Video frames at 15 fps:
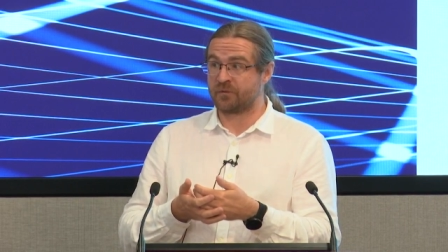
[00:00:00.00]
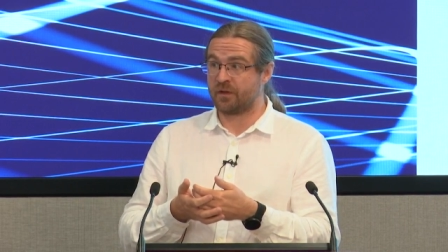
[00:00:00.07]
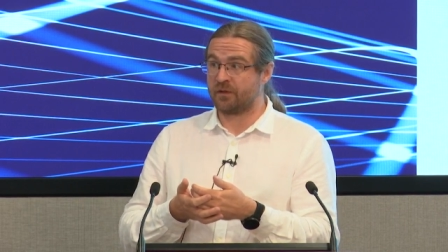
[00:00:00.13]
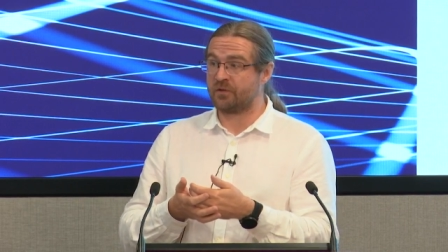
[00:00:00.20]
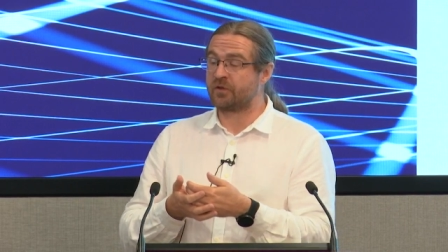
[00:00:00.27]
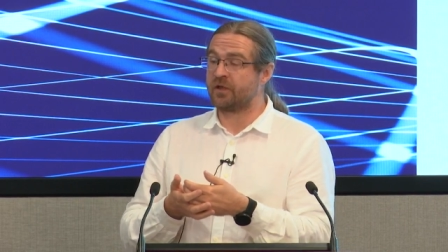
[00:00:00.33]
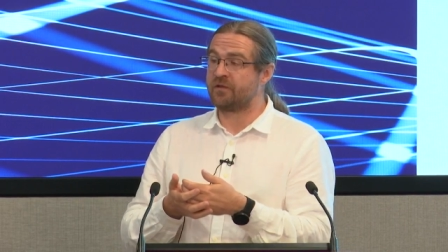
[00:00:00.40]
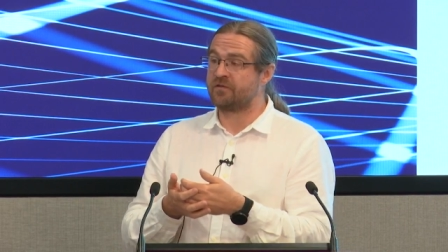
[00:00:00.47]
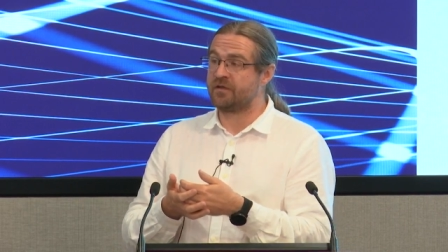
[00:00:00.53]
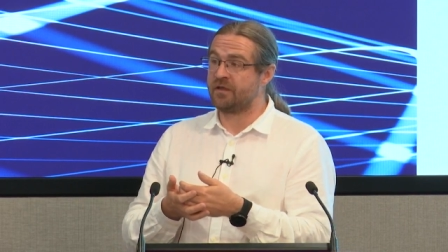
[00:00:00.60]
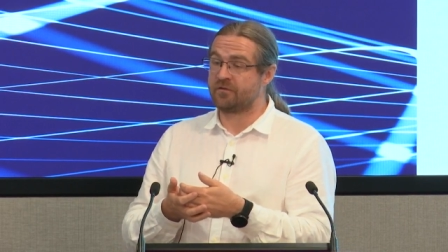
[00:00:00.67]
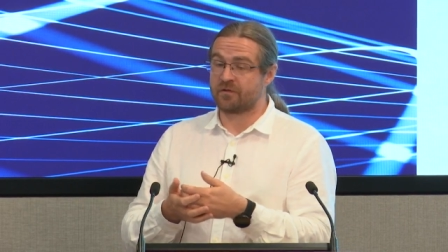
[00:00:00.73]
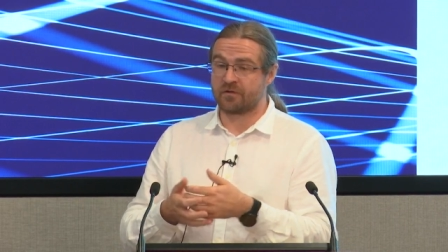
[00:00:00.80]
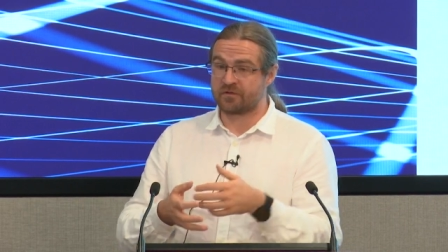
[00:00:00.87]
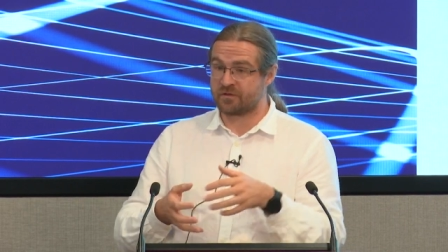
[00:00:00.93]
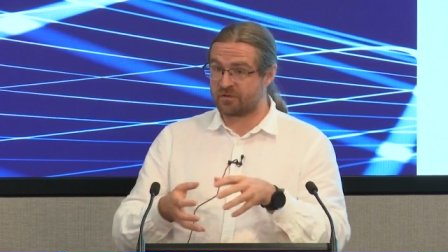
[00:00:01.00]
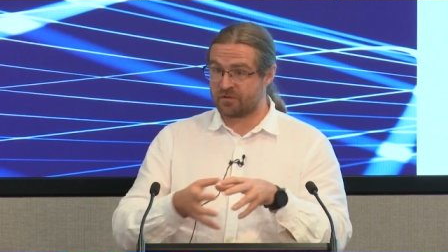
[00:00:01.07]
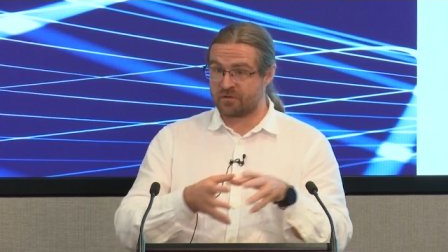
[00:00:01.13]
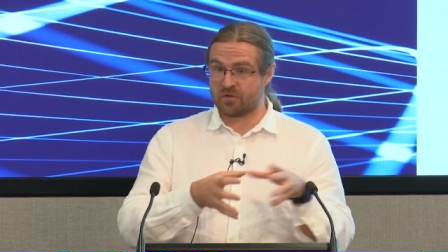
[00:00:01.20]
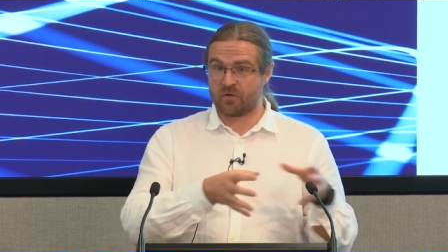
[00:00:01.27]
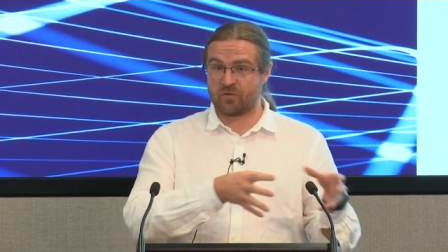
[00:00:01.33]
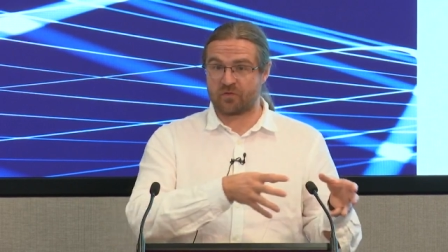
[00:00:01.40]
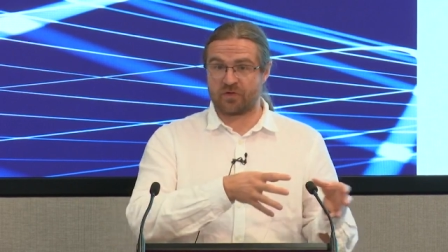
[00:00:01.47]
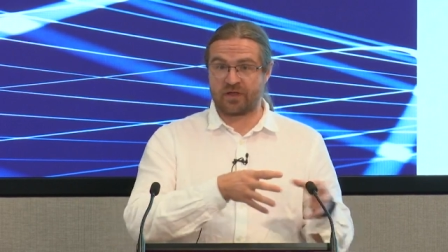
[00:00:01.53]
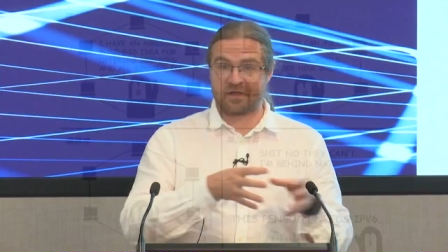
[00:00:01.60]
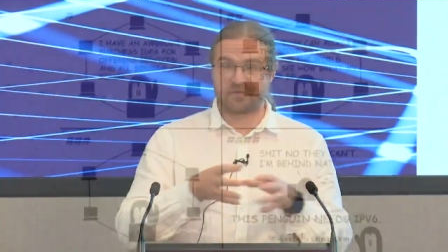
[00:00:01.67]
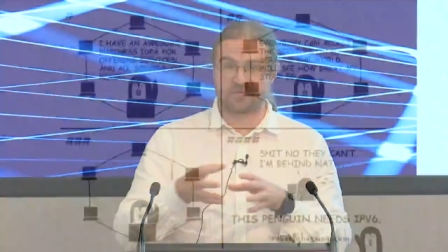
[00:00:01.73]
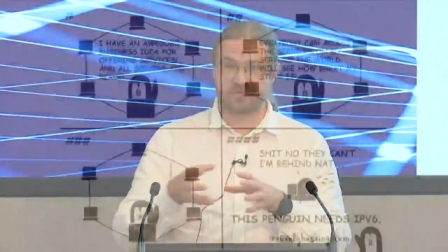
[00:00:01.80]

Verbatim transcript: And you can see this over the next